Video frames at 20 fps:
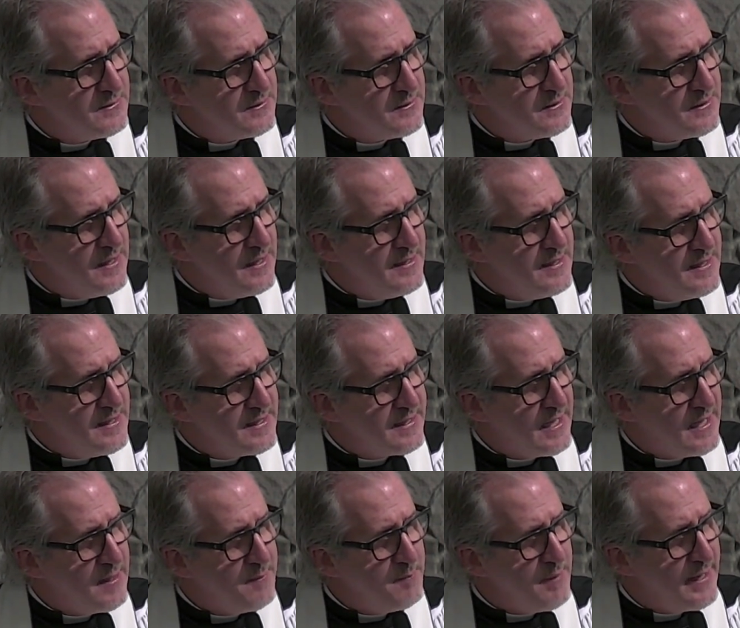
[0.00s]
And then he
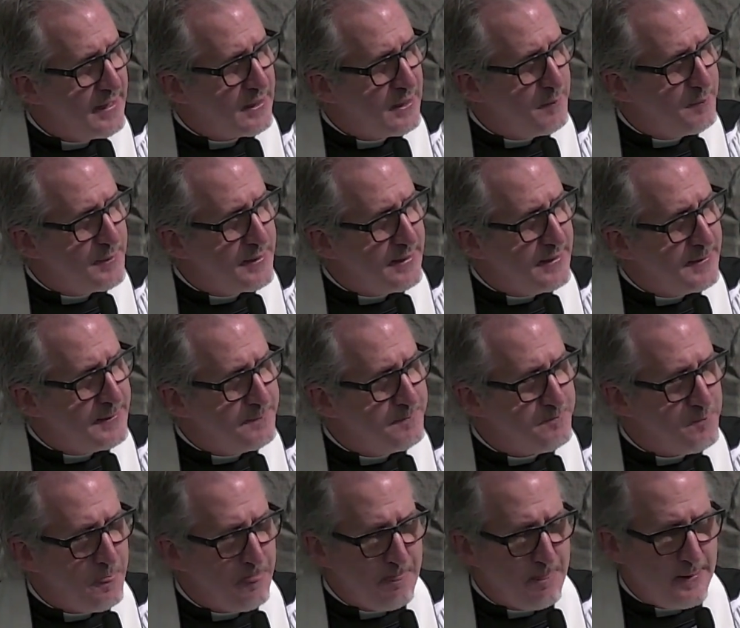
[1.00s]
came back up again.
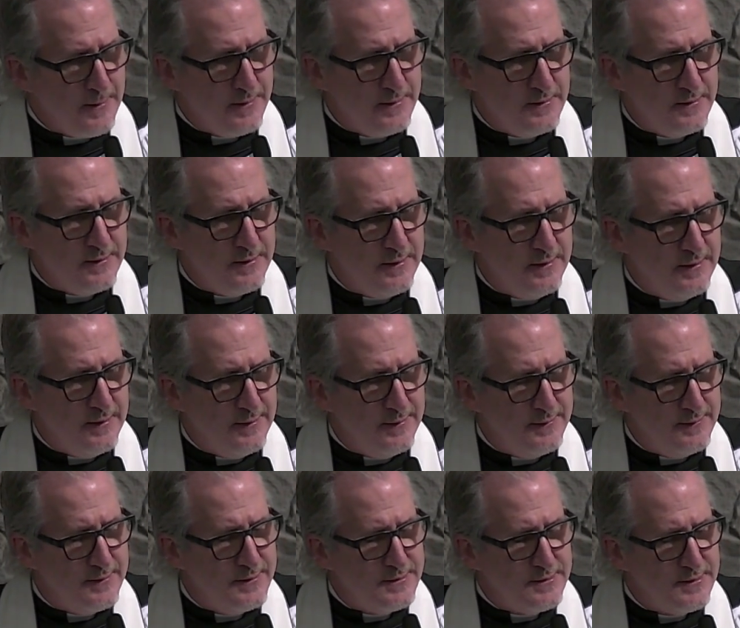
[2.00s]
Uh,
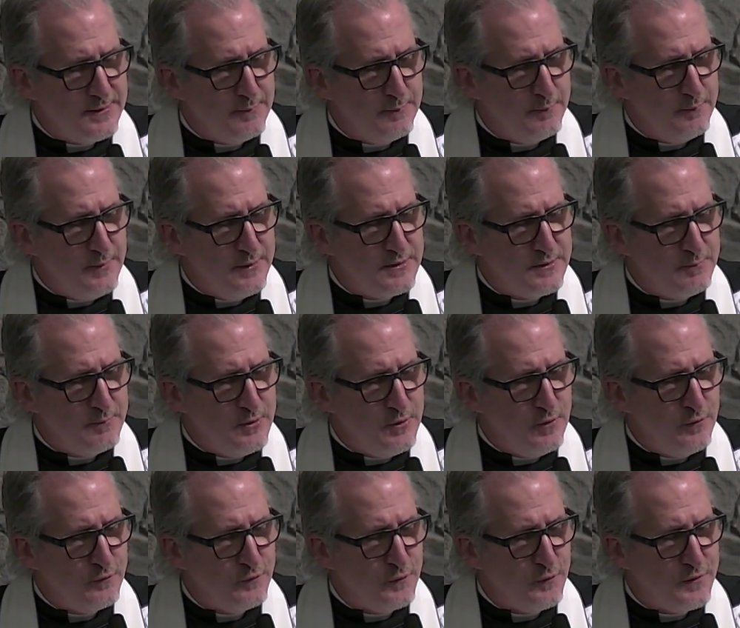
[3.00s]
it's, a, it's a
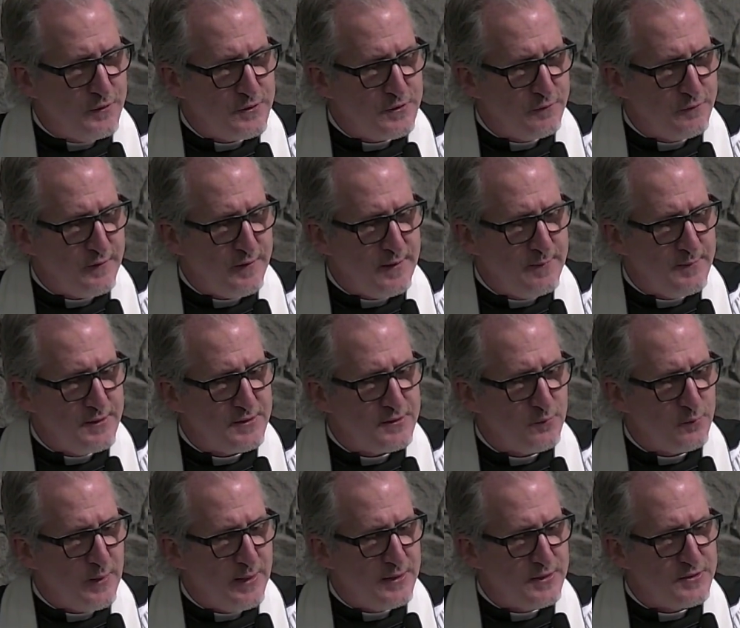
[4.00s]
beautiful, there's a famous
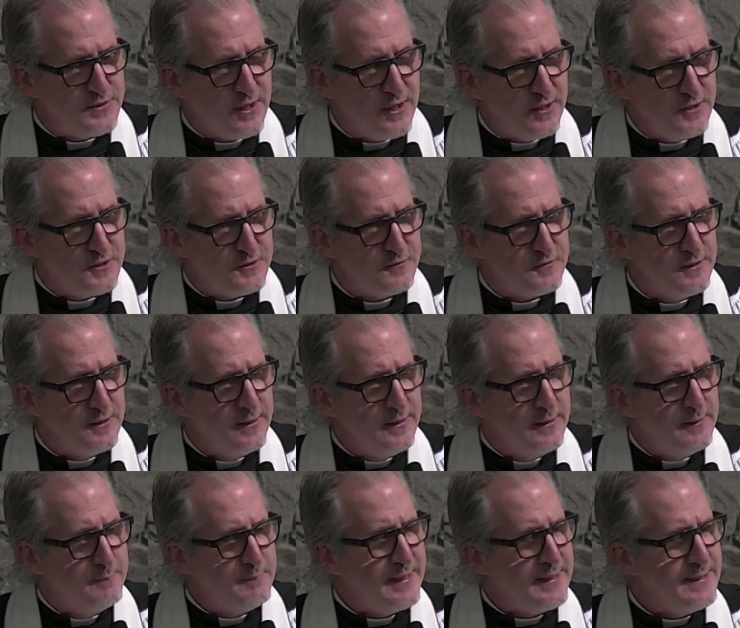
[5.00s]
Renaissance
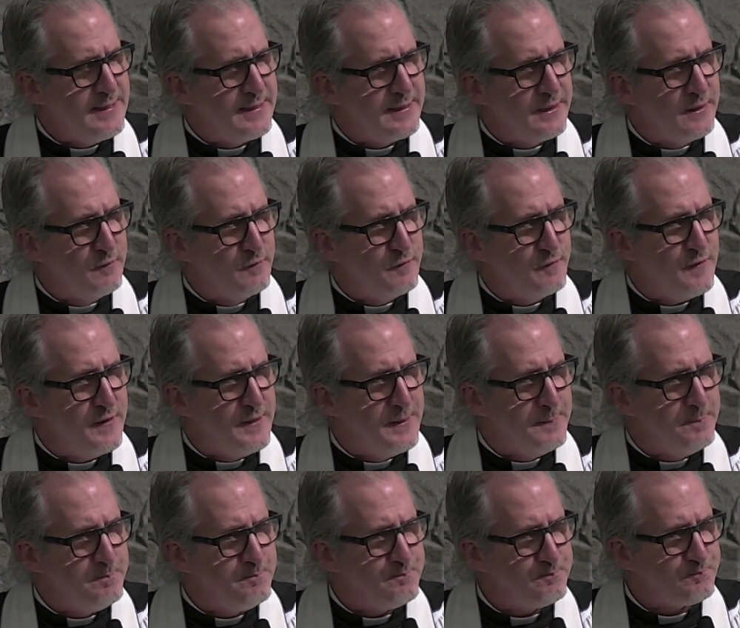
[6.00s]
painting of
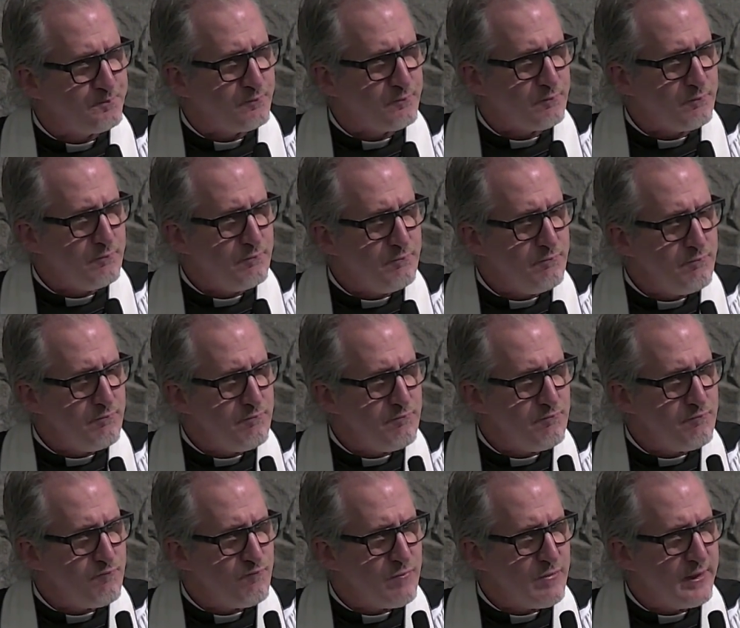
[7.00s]
him
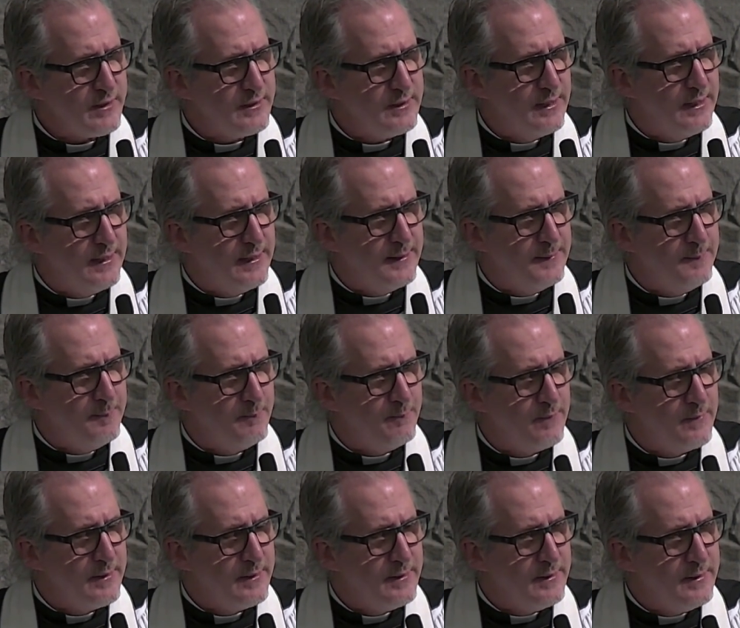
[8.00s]
um,
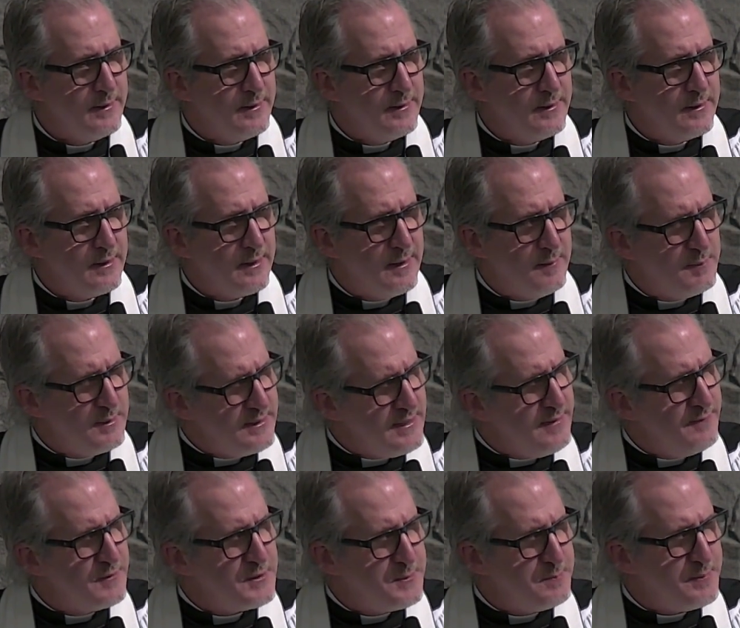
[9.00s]
I
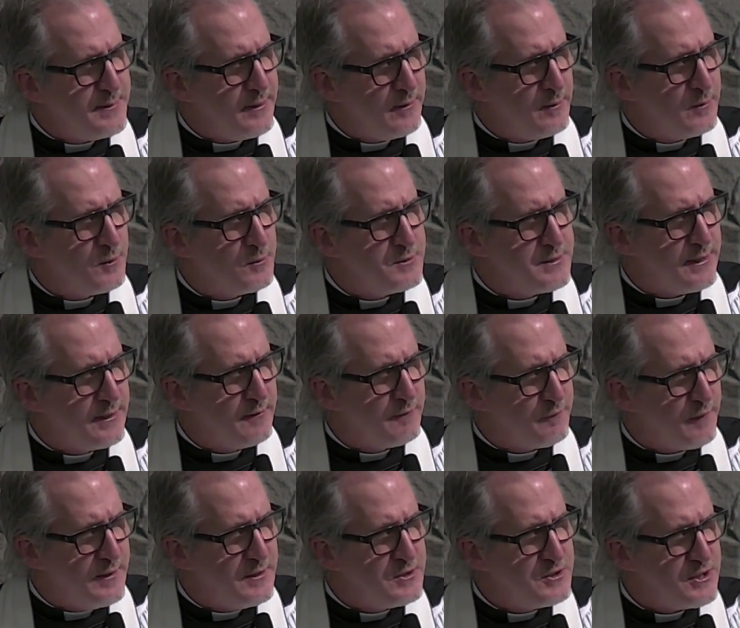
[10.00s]
believe it's Piero della
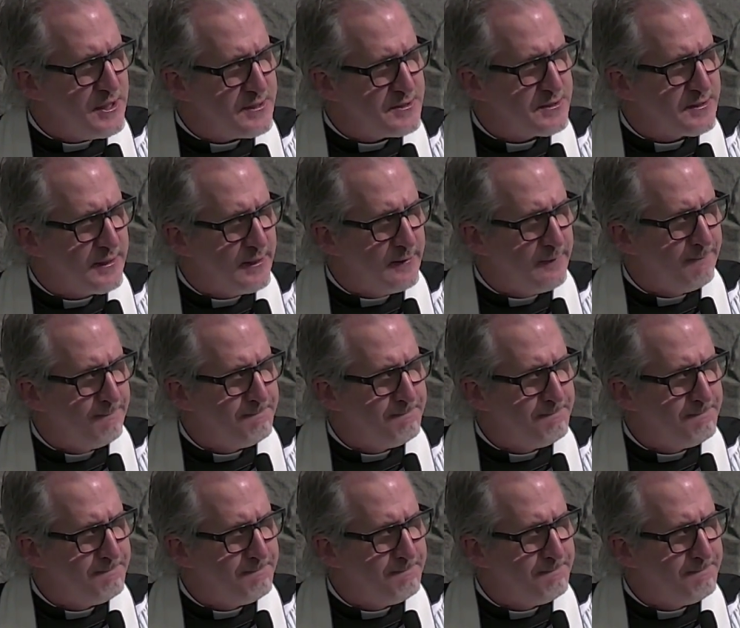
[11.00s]
Francesca,